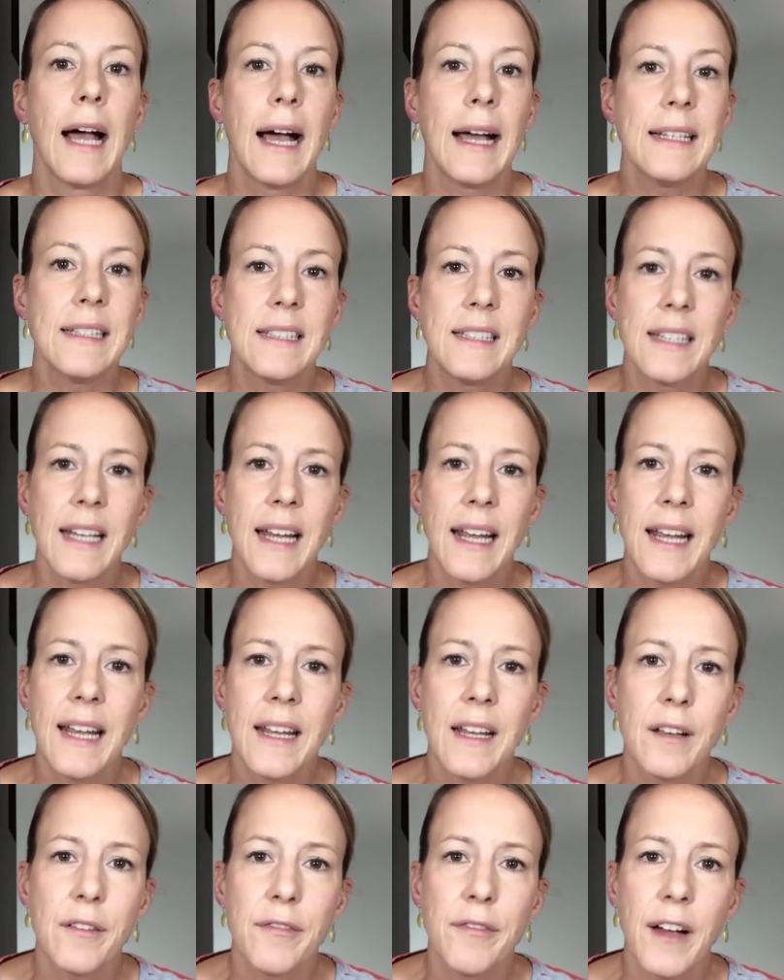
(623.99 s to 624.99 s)
I'd
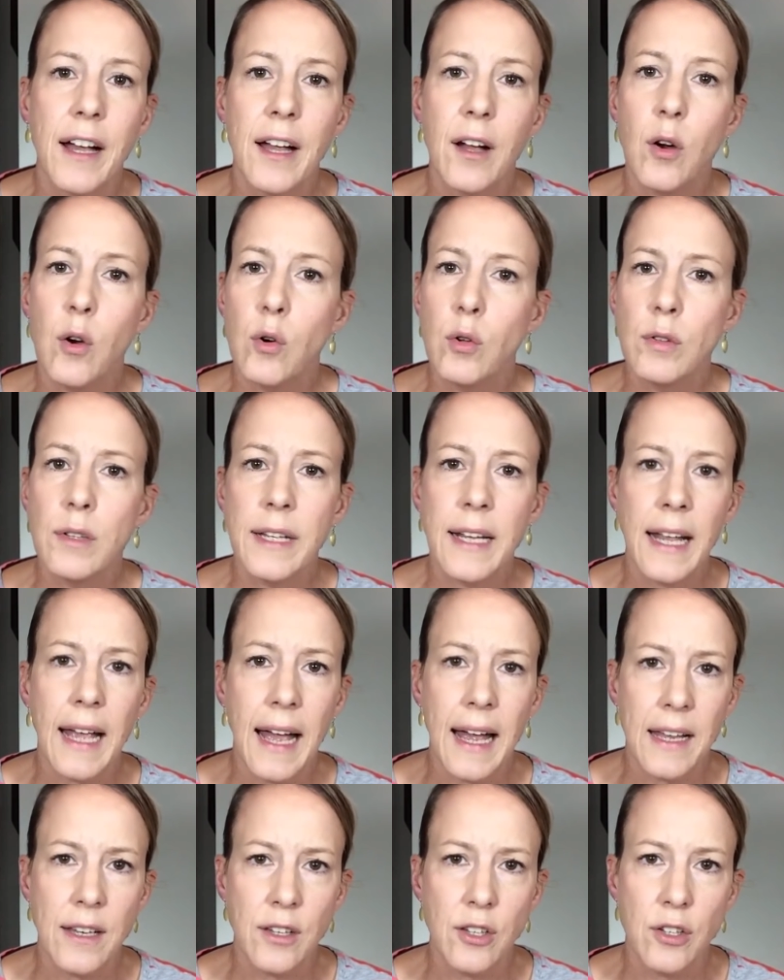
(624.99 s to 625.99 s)
say if I only
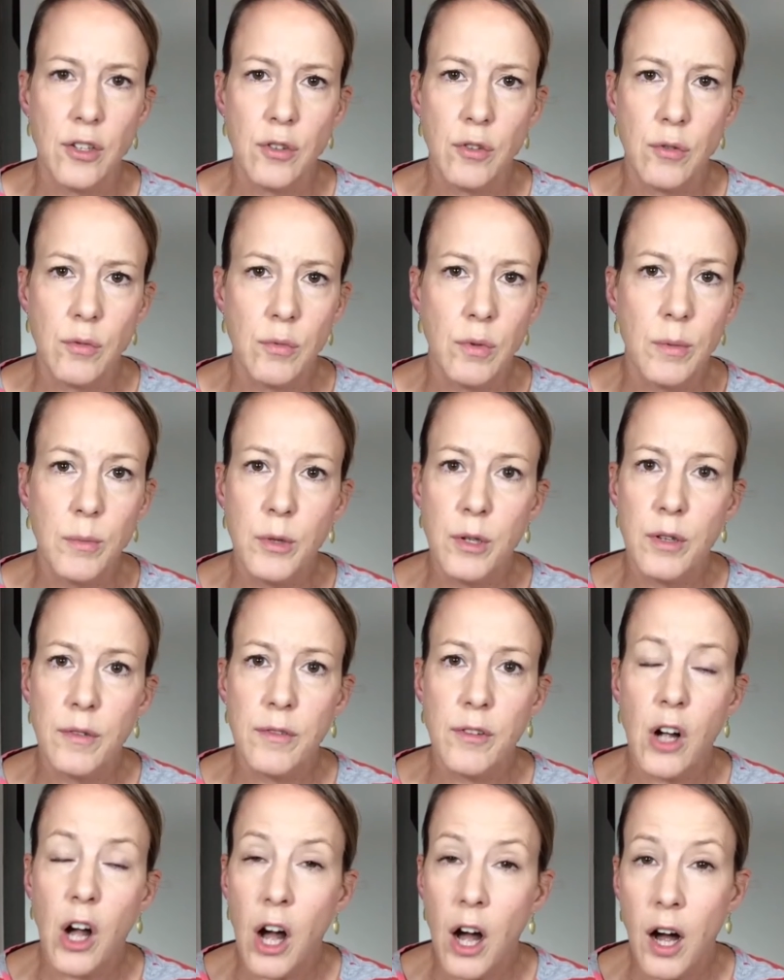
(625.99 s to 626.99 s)
had to
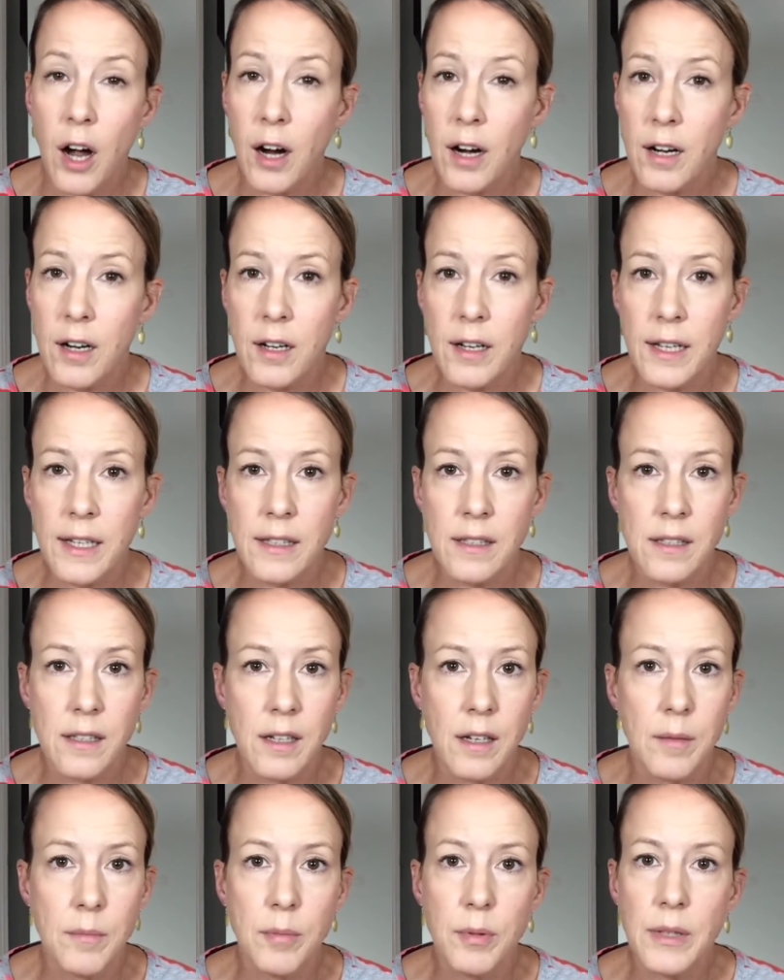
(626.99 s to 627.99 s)
remove caulk, it's a
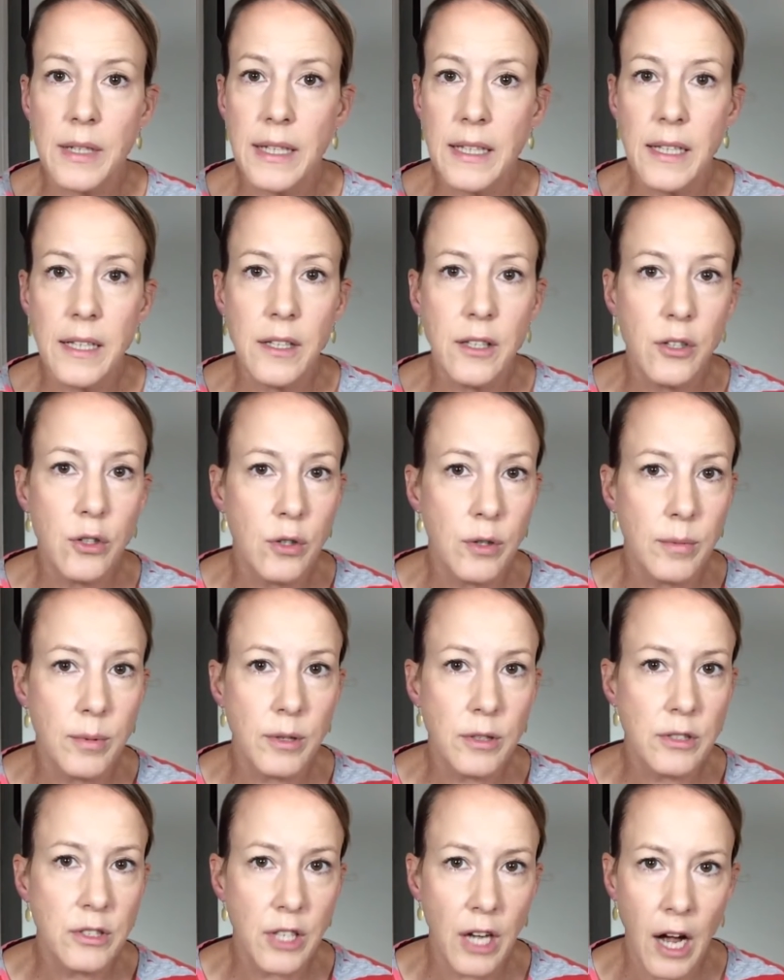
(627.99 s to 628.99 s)
completely
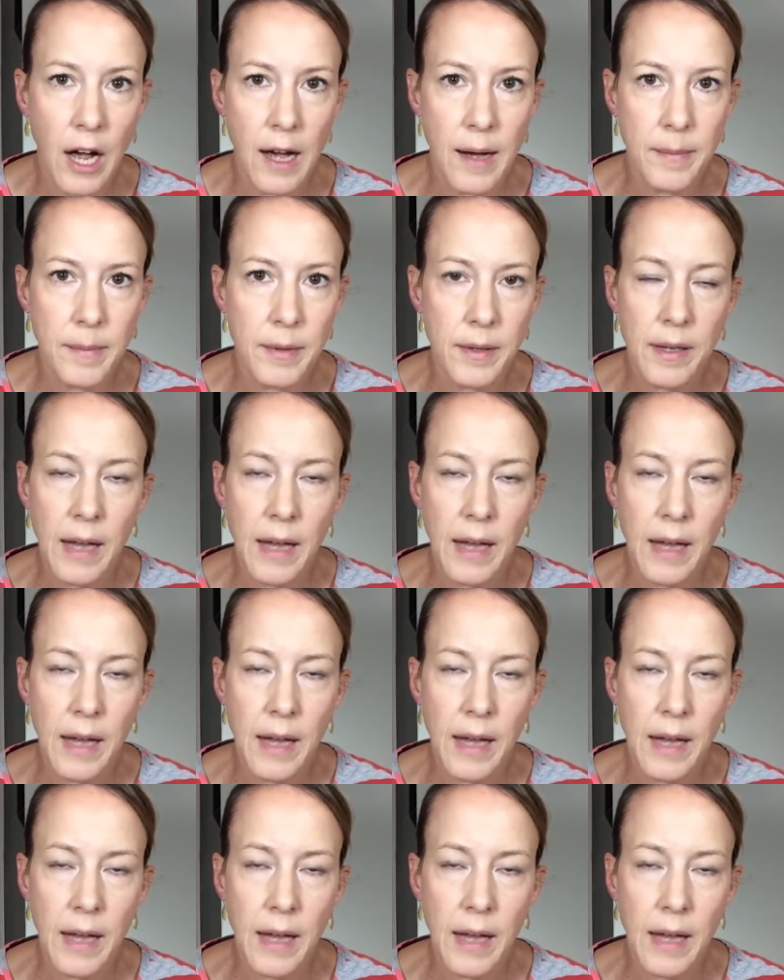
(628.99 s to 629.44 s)
doable job.